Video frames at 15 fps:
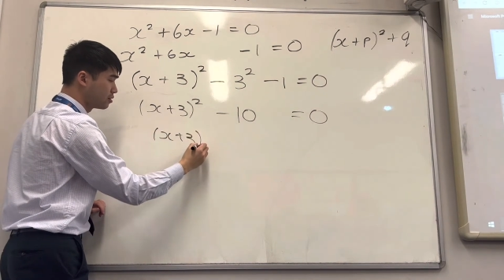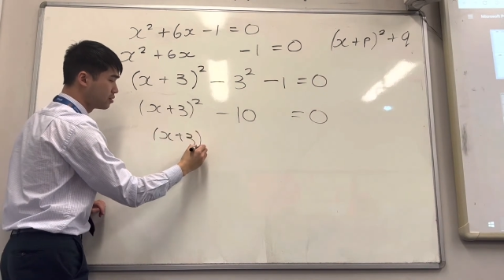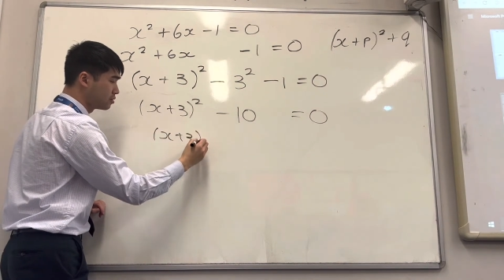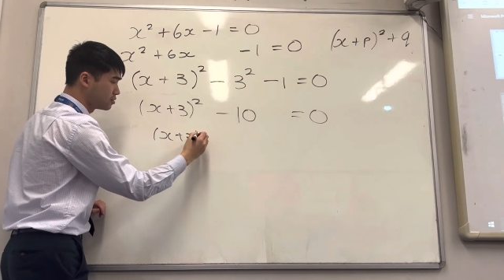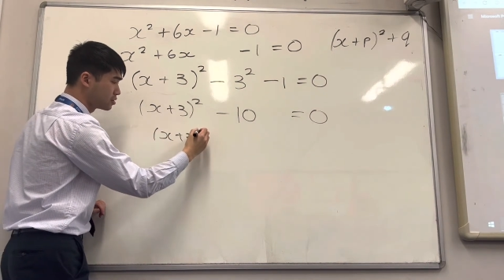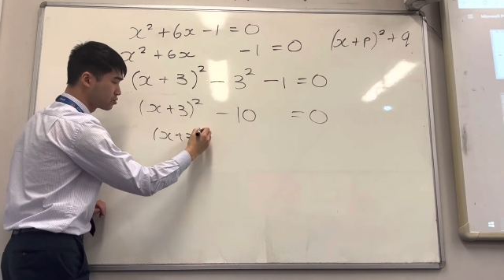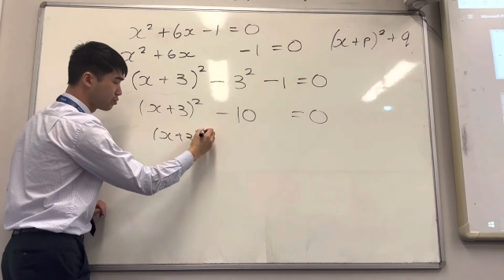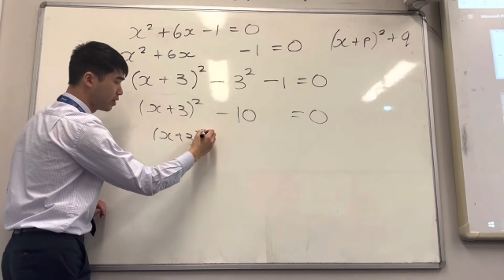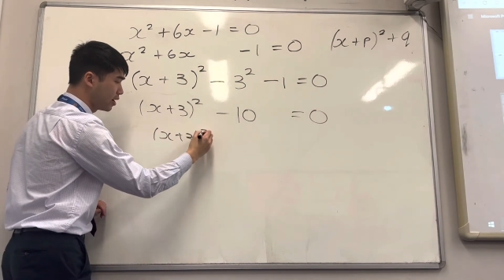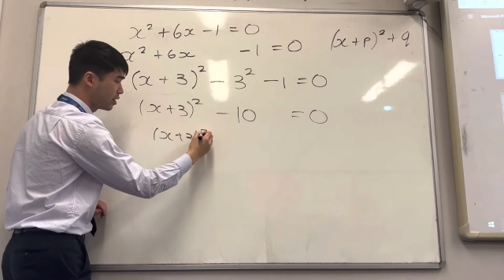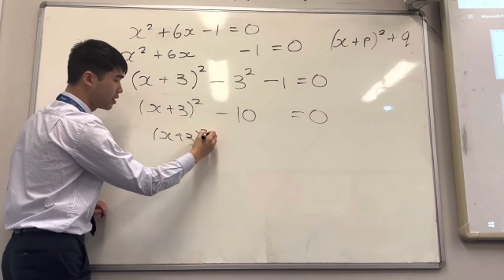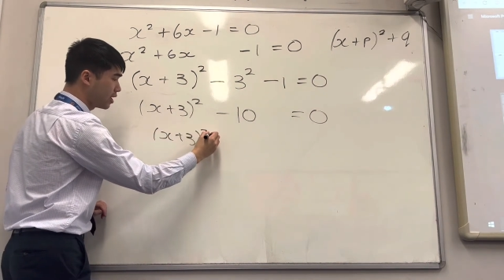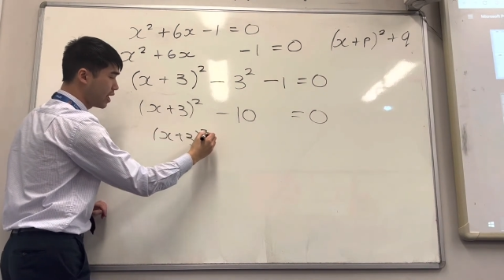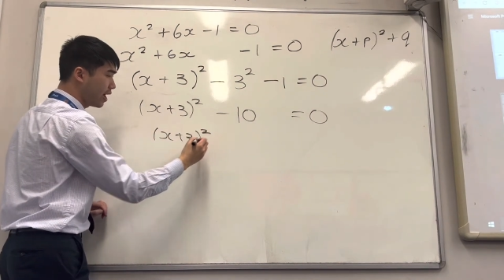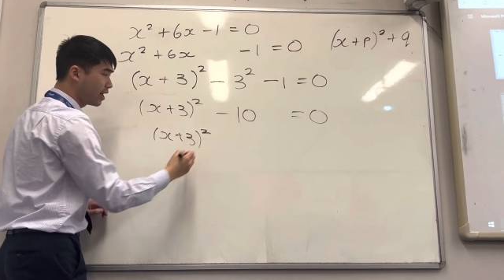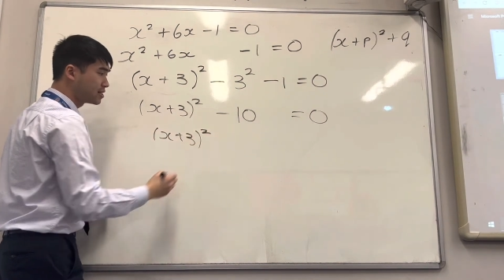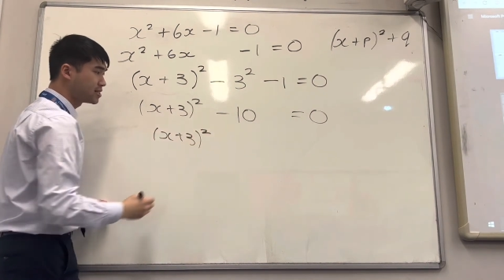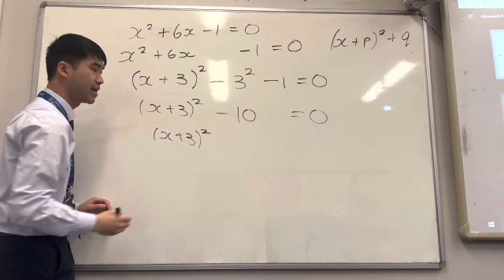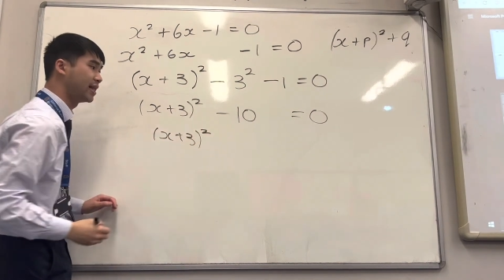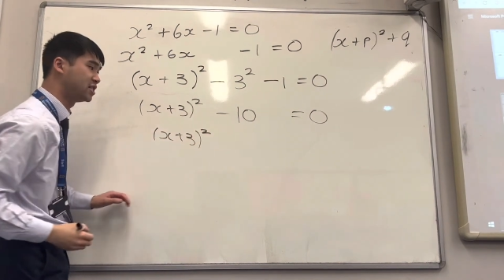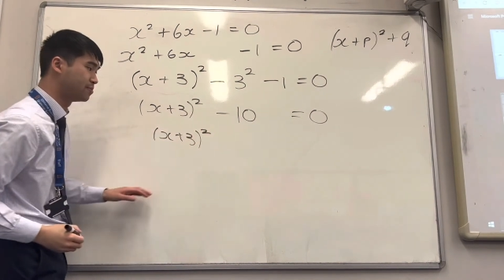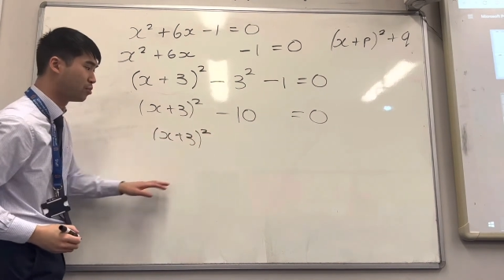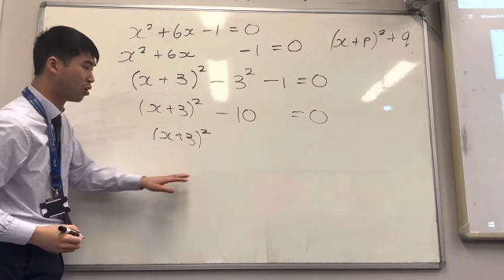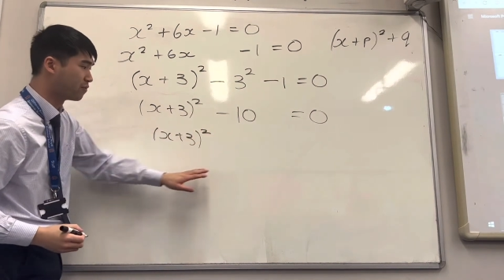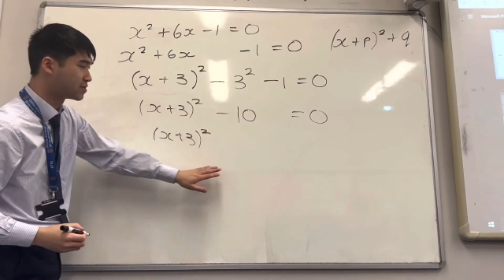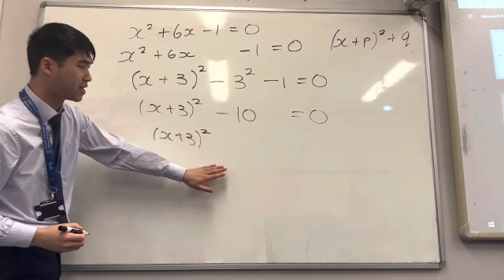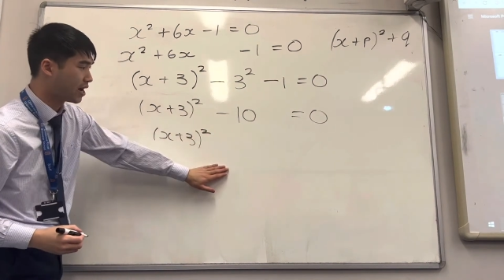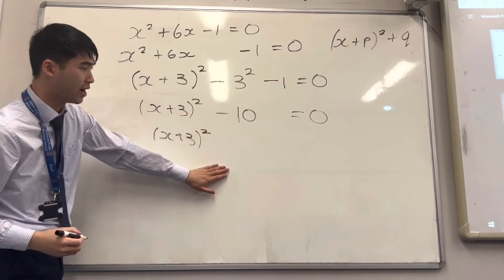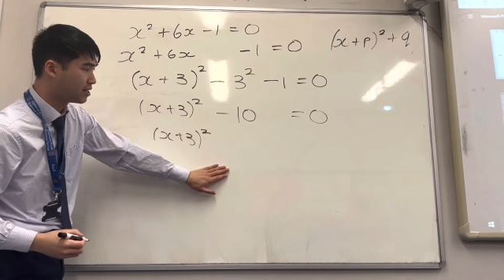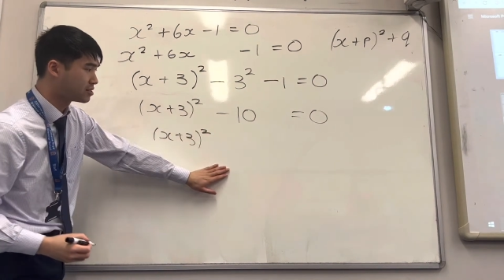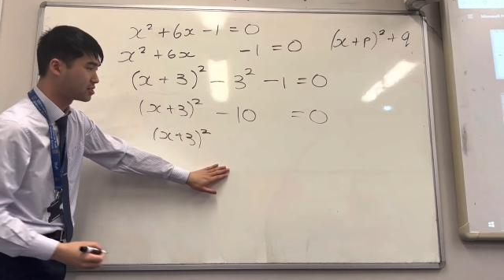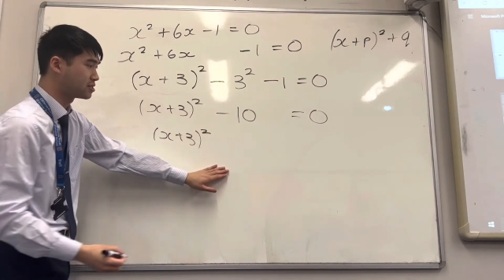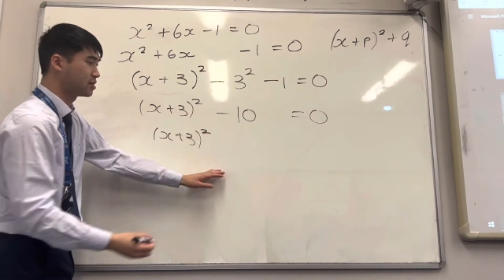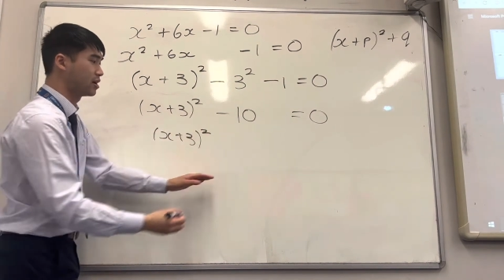squared, add 10 to both sides.